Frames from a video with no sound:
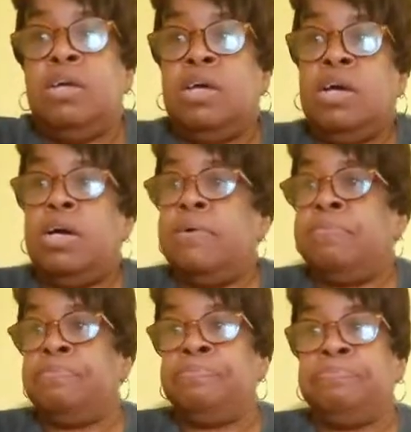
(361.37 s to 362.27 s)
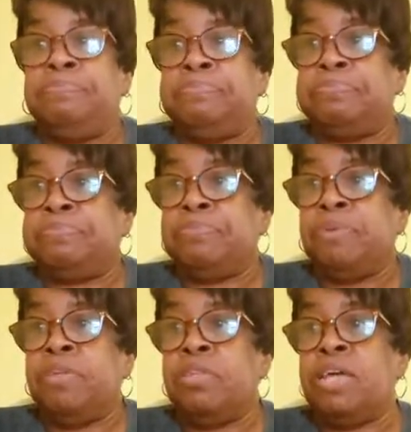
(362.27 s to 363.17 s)
Um,
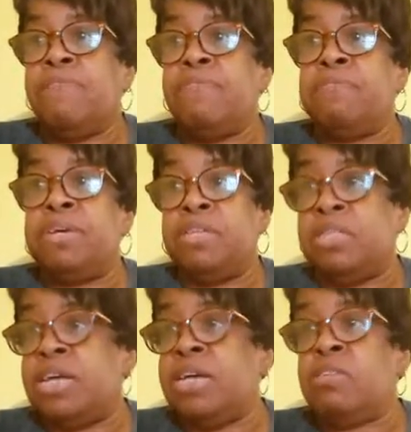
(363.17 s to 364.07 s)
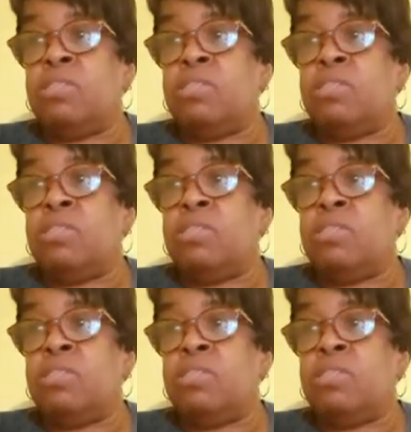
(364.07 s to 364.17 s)
safe from insects